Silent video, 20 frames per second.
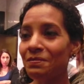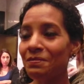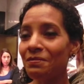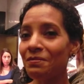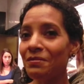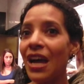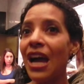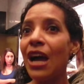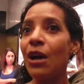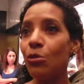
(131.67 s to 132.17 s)

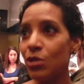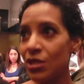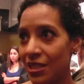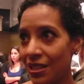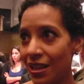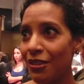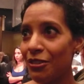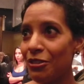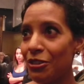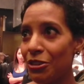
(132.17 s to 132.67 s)
I will
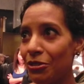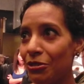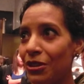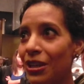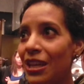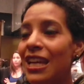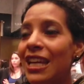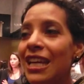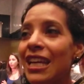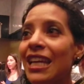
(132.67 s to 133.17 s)
tell you.
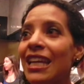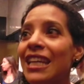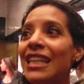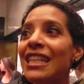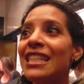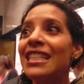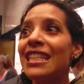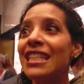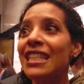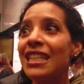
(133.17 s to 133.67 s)
It
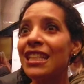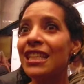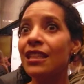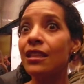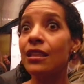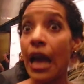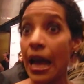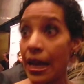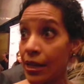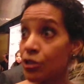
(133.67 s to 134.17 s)
is in
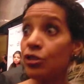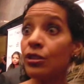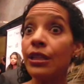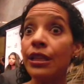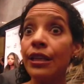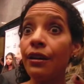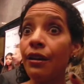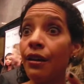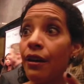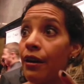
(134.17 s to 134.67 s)

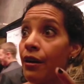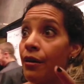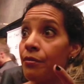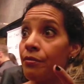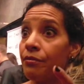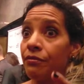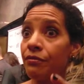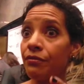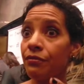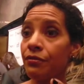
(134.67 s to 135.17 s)
actually
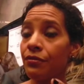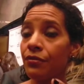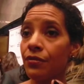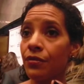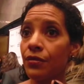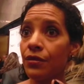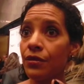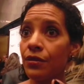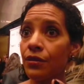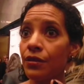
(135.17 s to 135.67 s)
um,
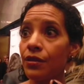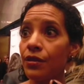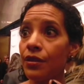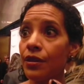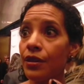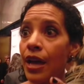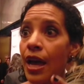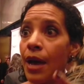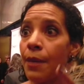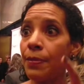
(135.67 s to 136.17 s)

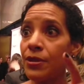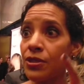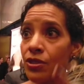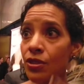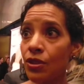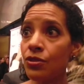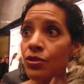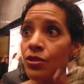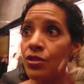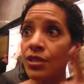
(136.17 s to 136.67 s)

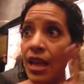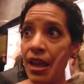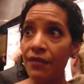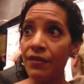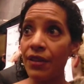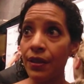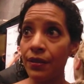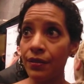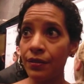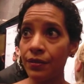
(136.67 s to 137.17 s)
episode
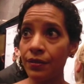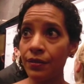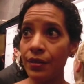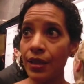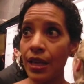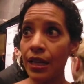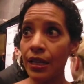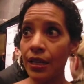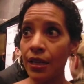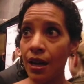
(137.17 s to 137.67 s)
seven
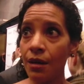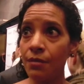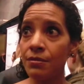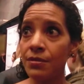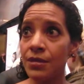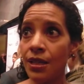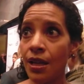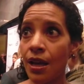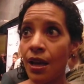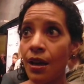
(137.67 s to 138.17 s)
that
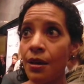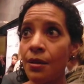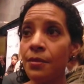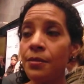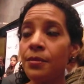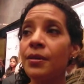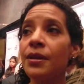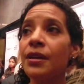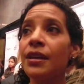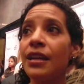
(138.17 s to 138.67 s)
comes up.
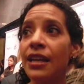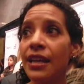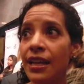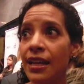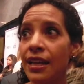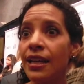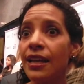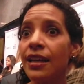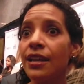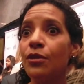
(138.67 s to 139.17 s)

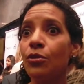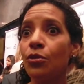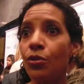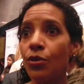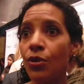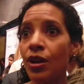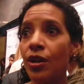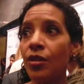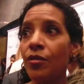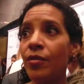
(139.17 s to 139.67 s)

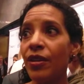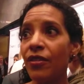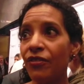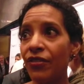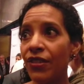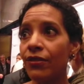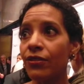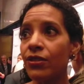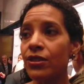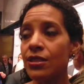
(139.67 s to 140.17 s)
One of my
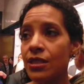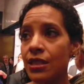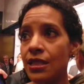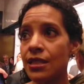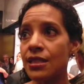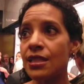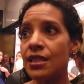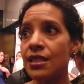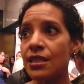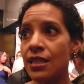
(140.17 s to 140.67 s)
favorite
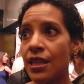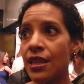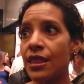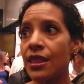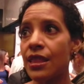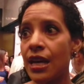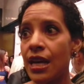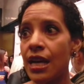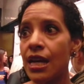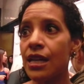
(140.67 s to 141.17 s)
scenes is in
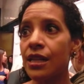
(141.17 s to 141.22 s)
there.